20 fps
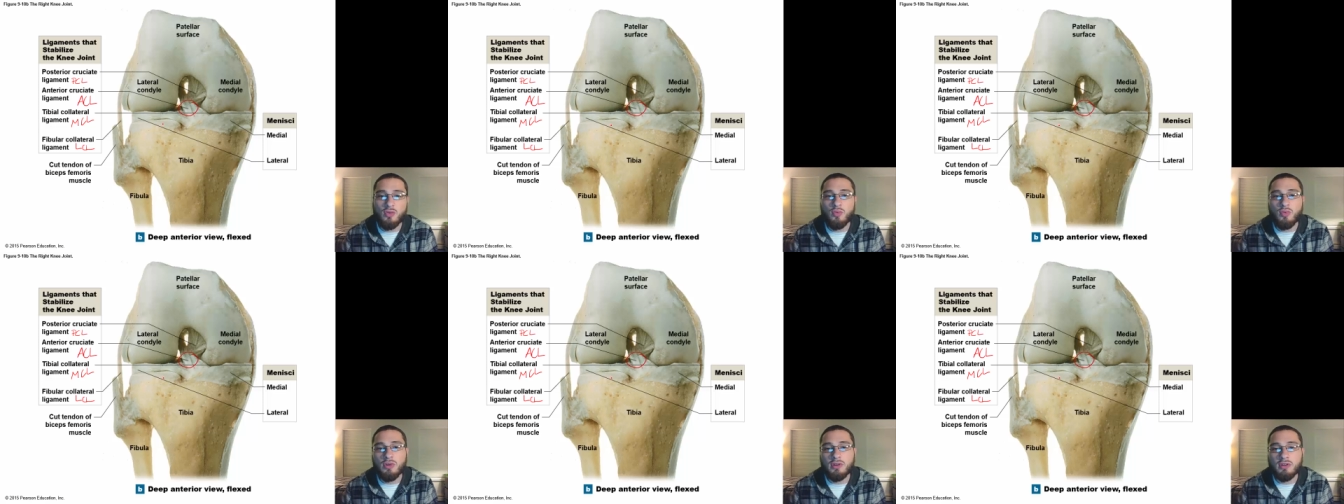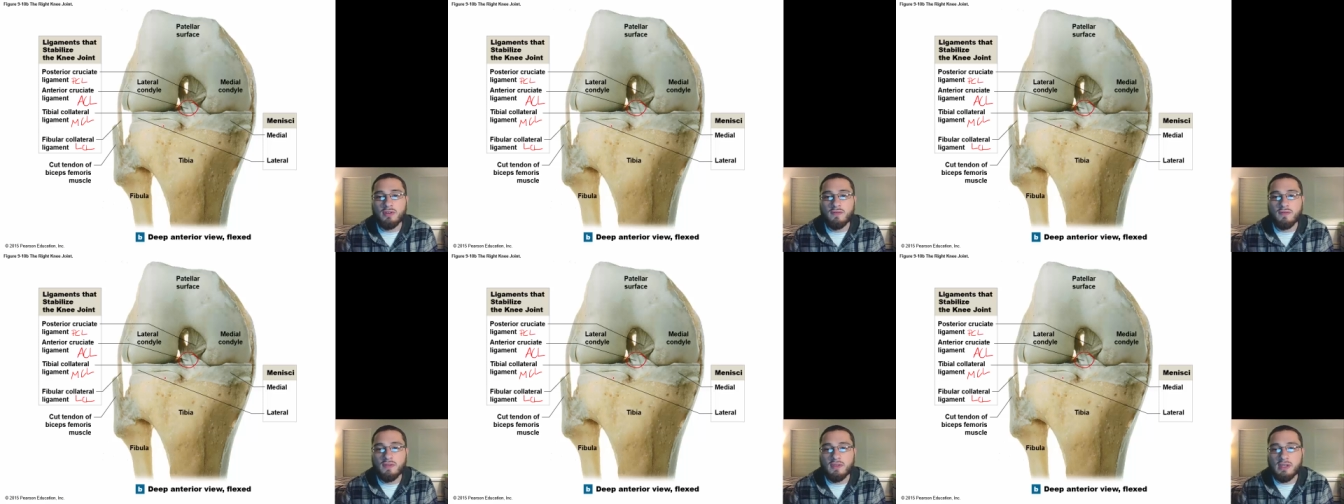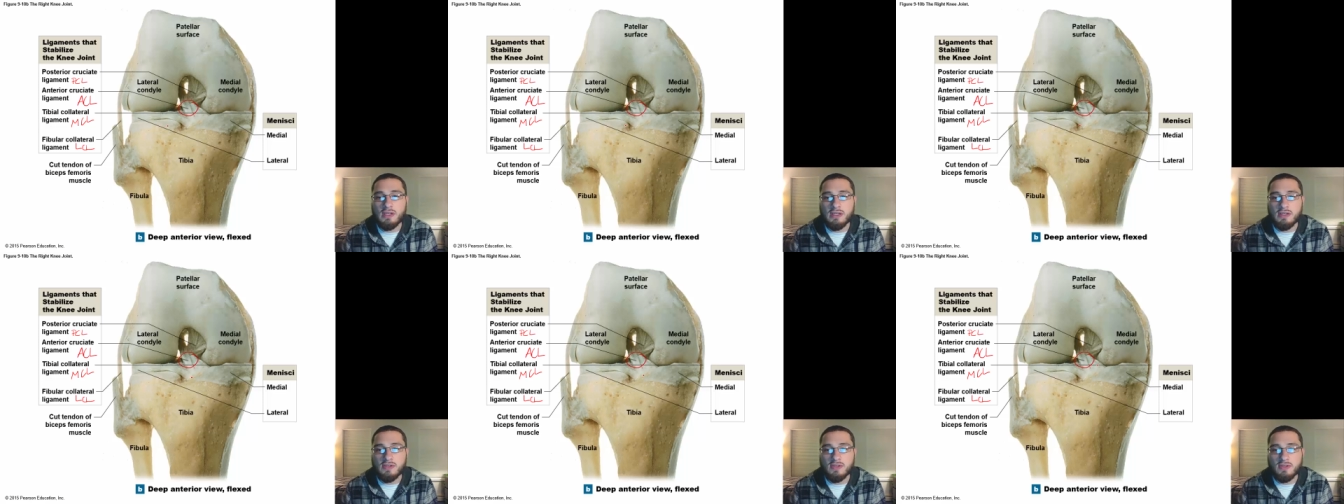one of
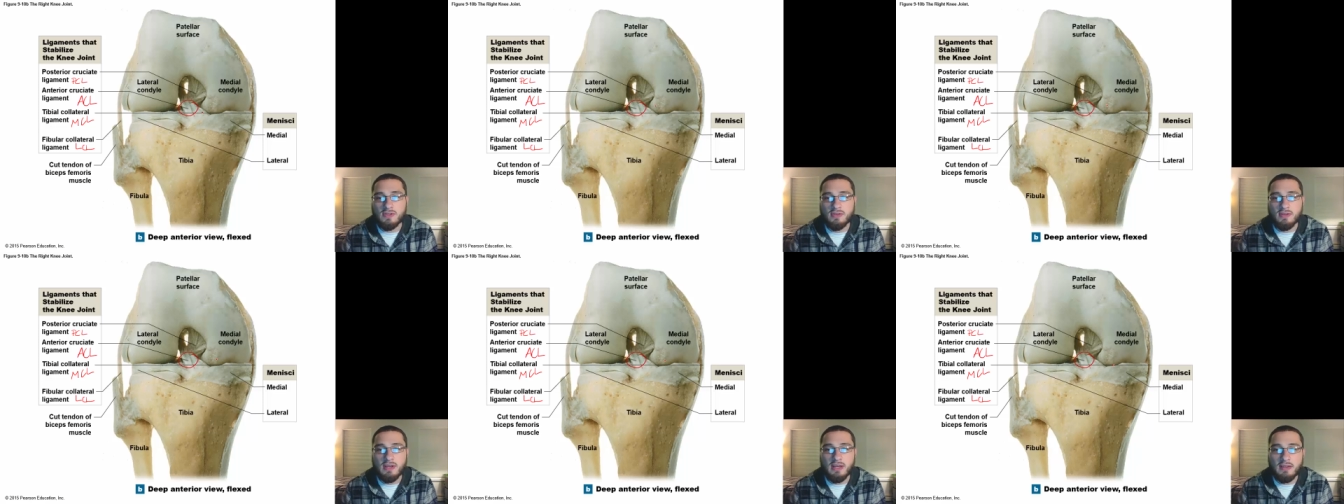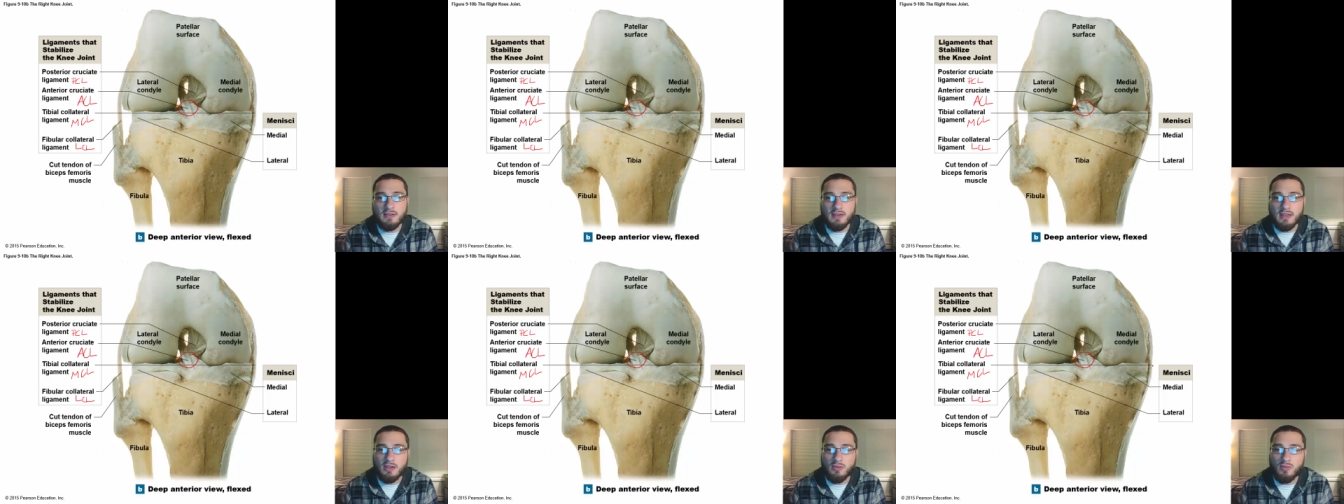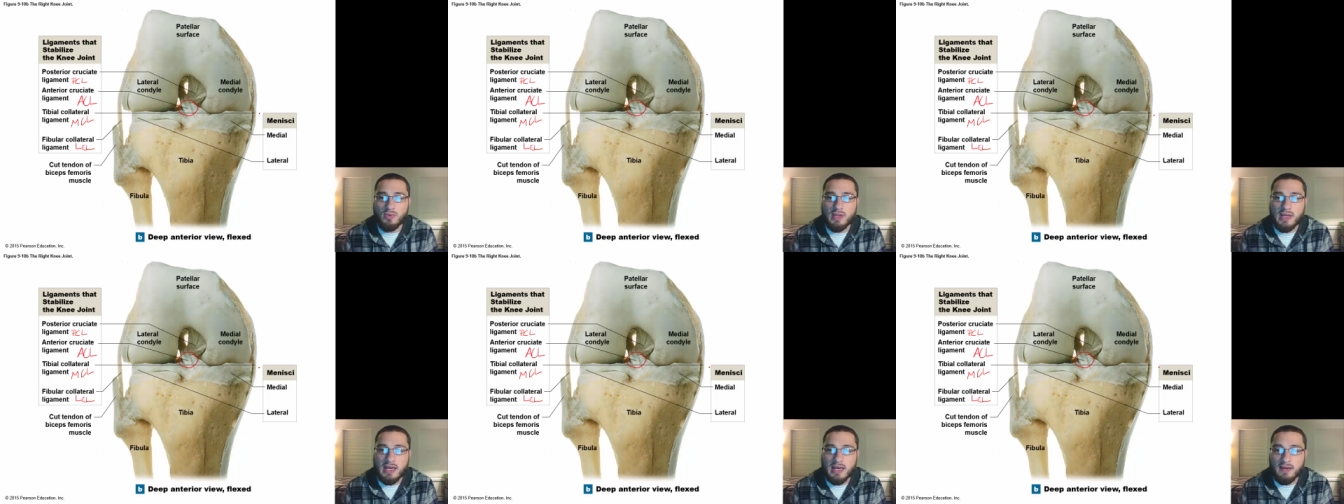these. And
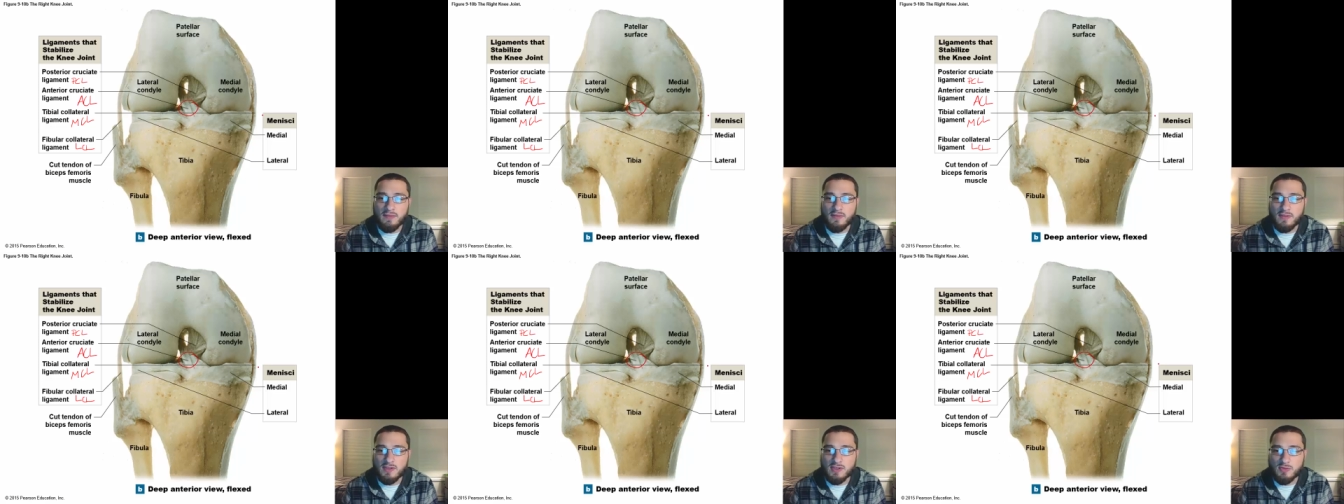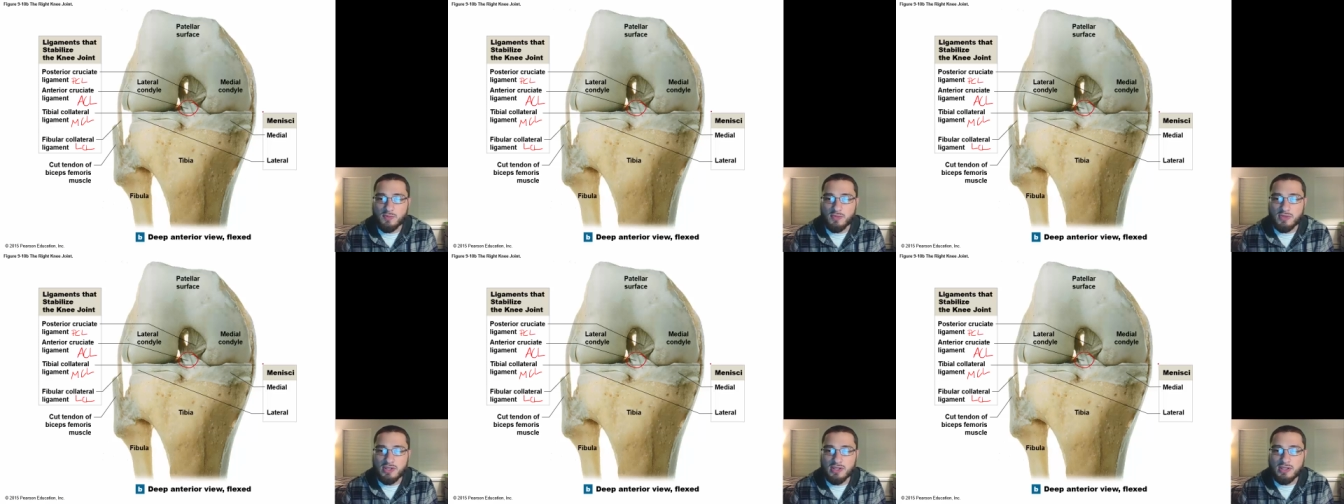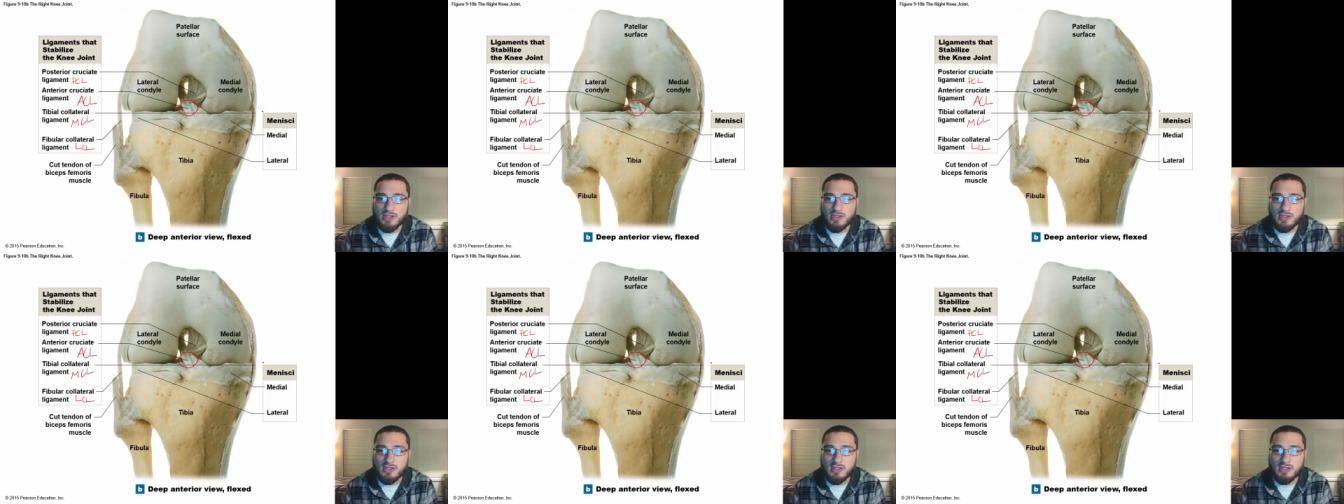then we have this
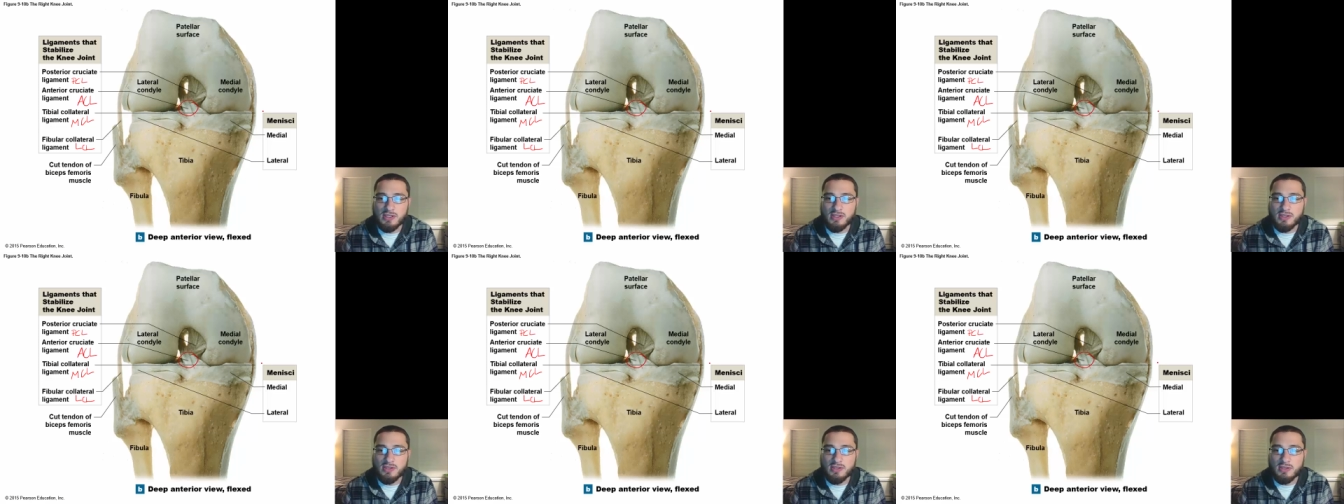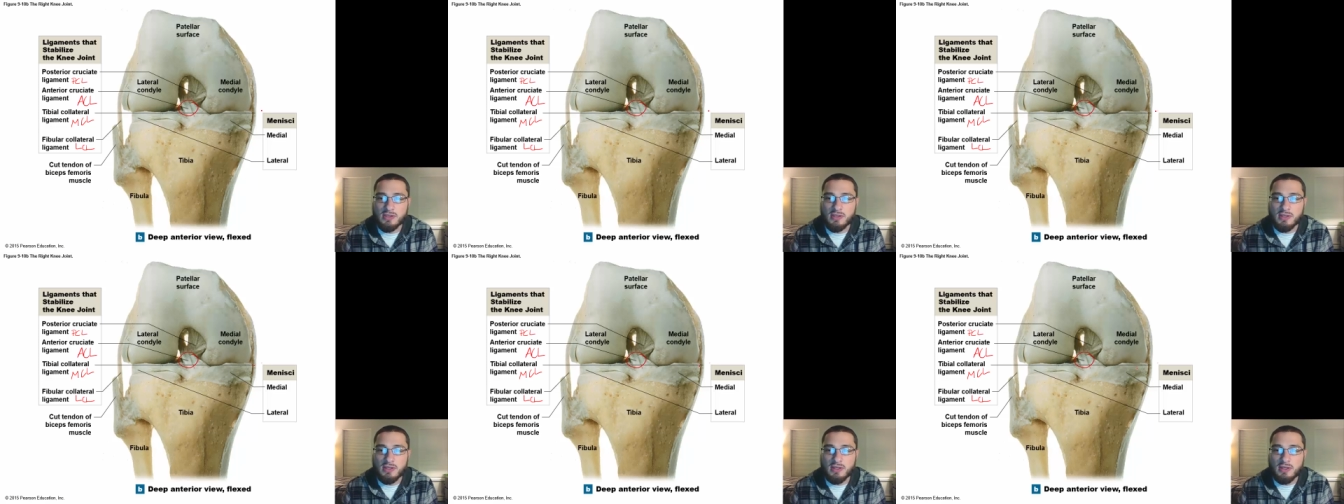meniscus,